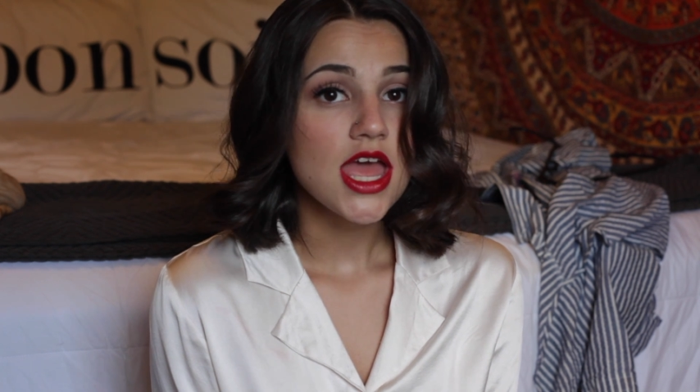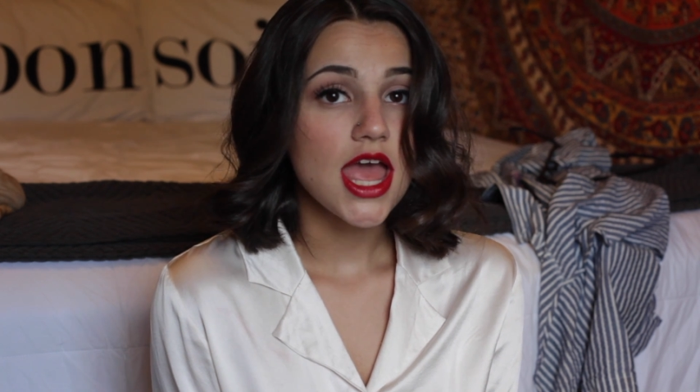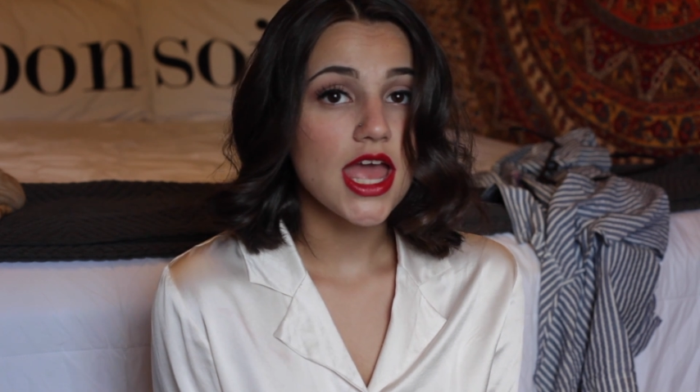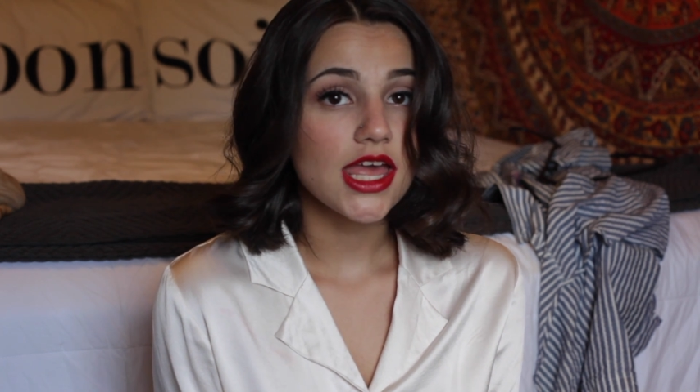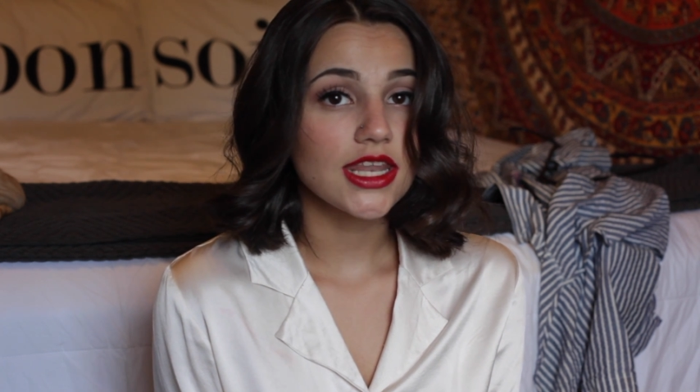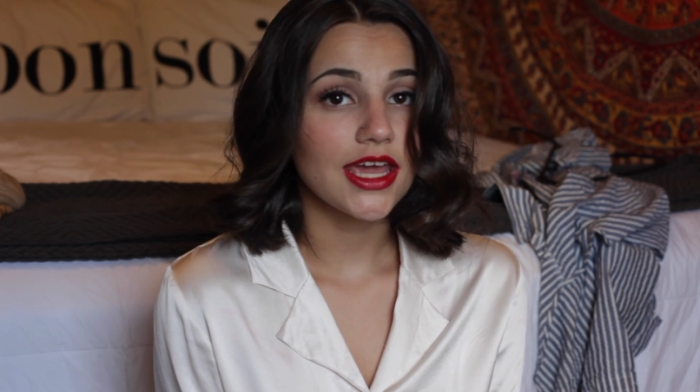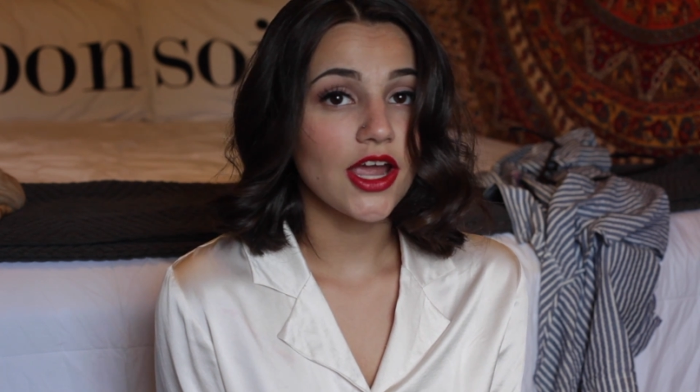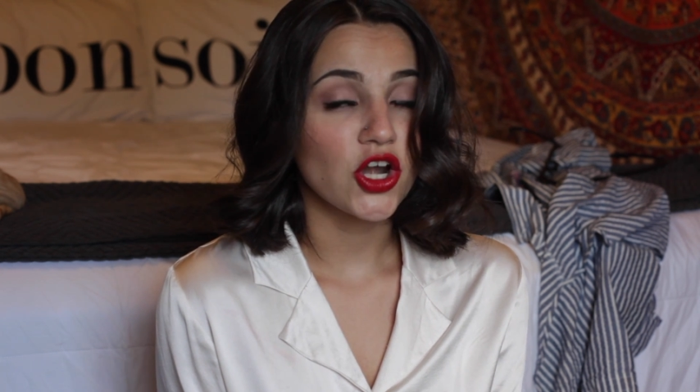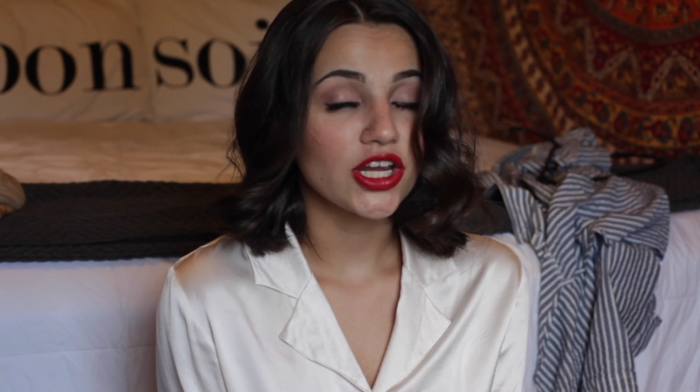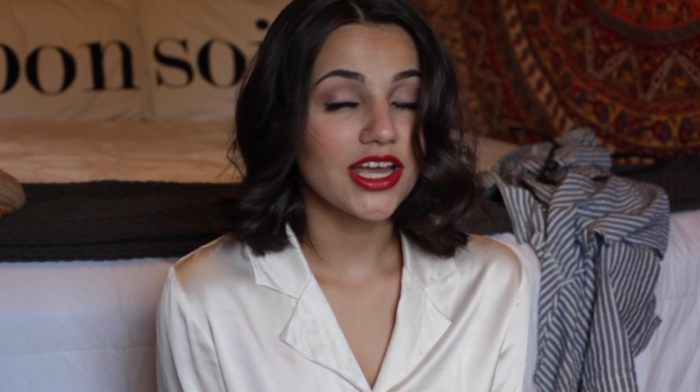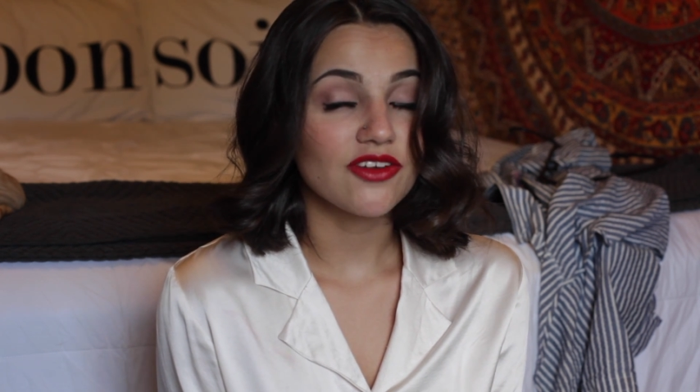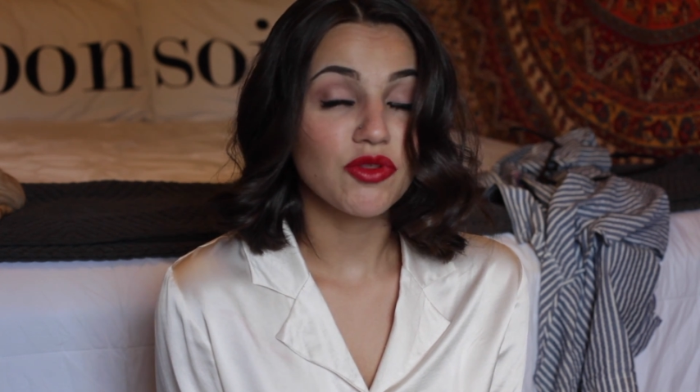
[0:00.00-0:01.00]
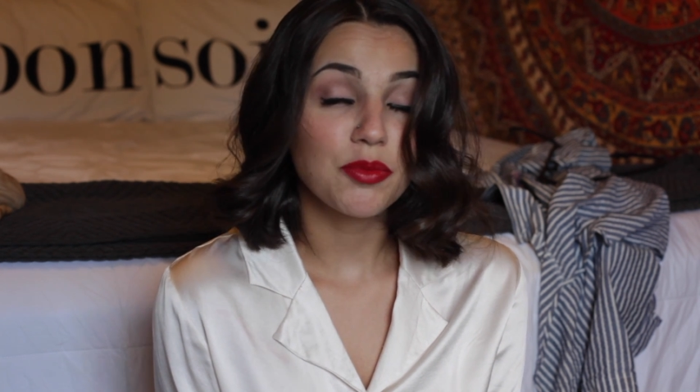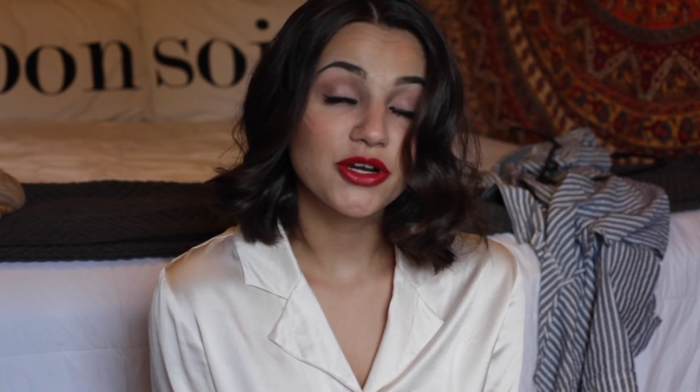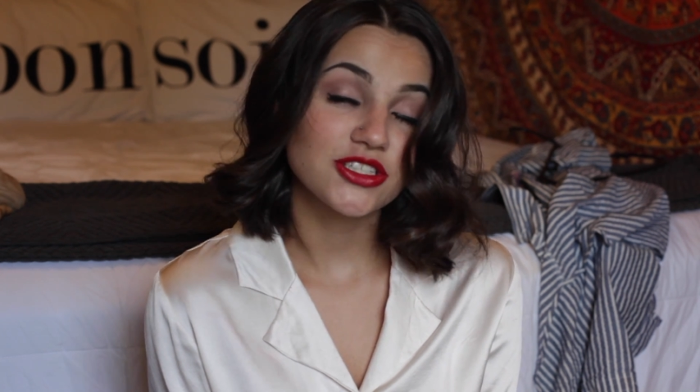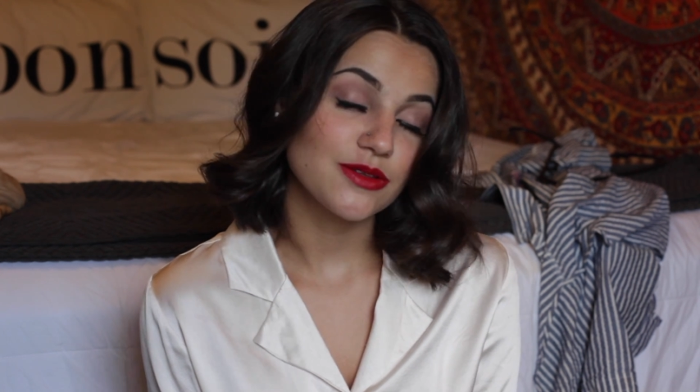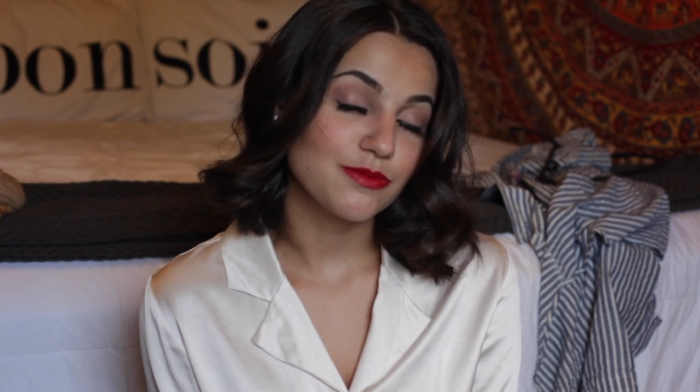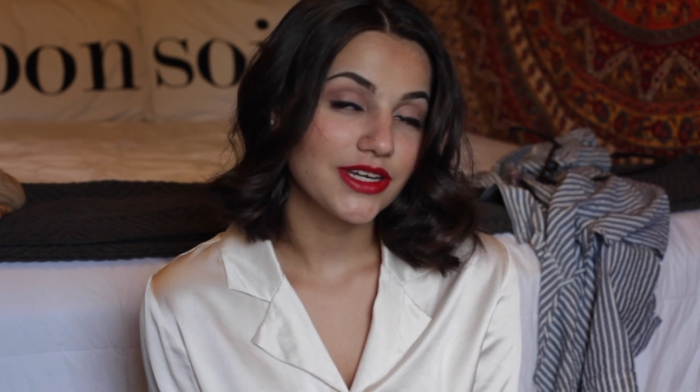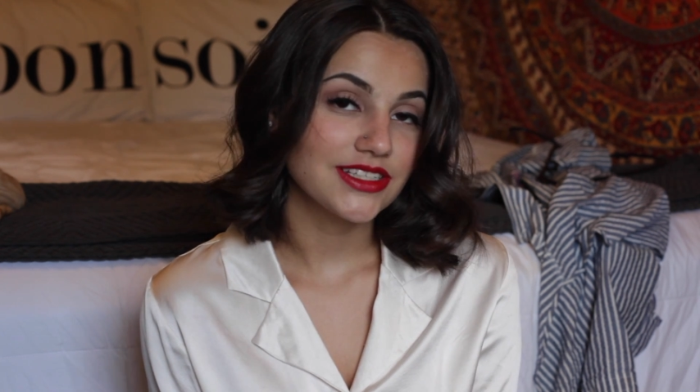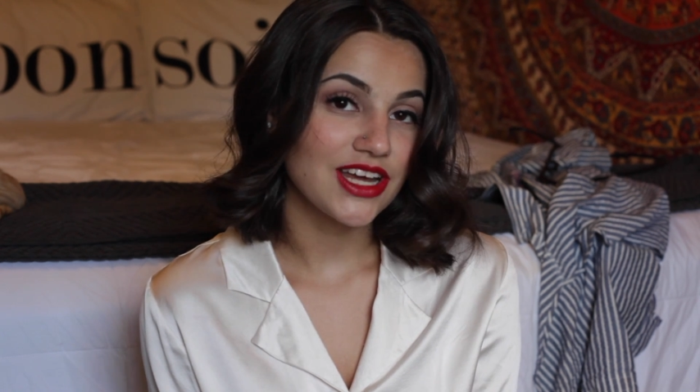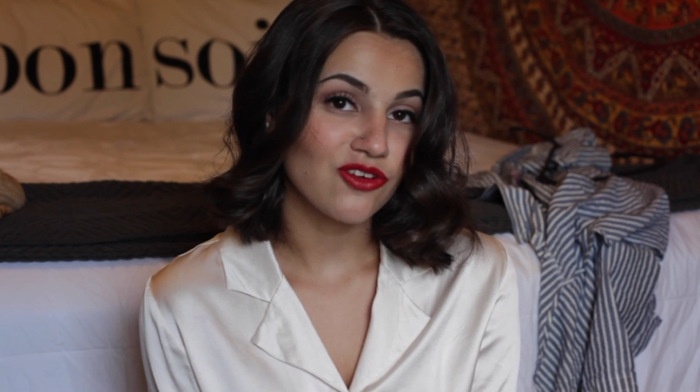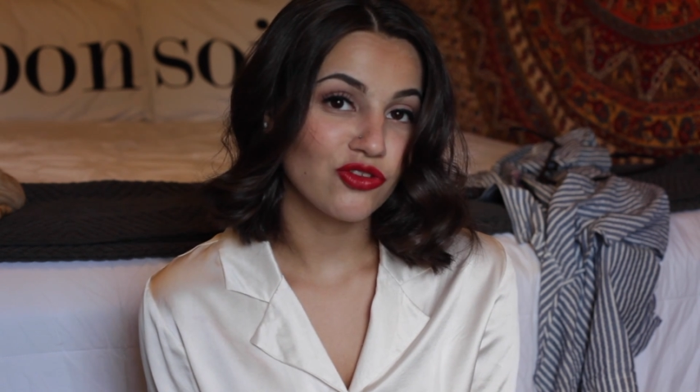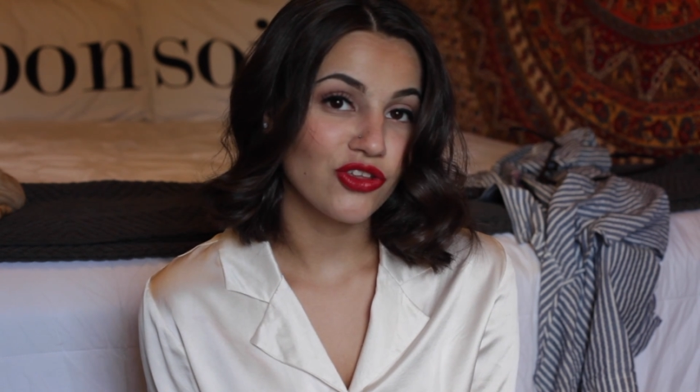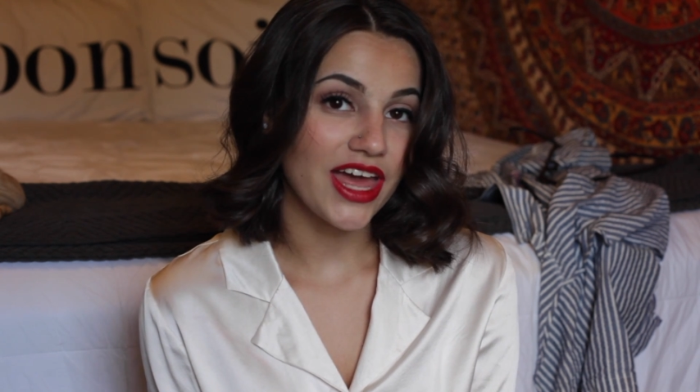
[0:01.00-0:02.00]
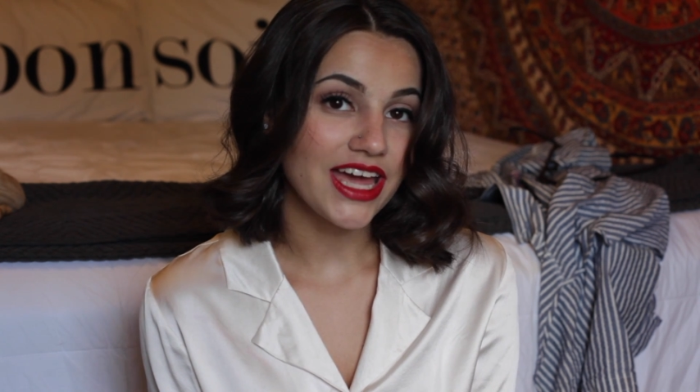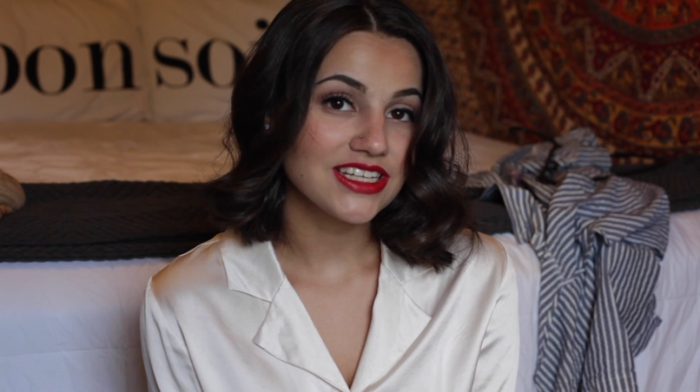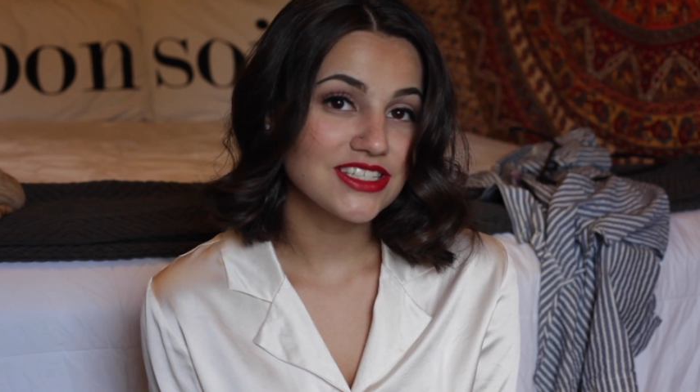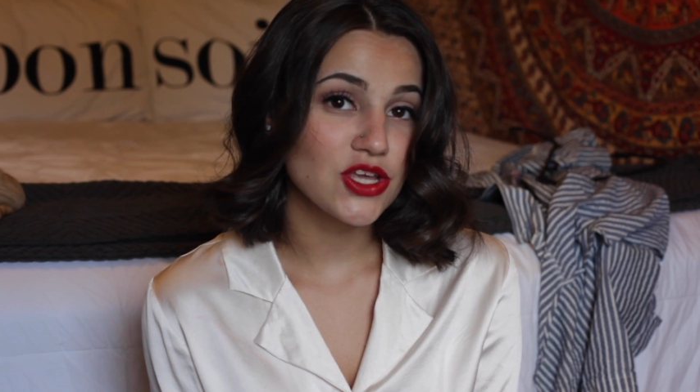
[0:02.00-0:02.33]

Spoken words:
and I already have the person picked out for that,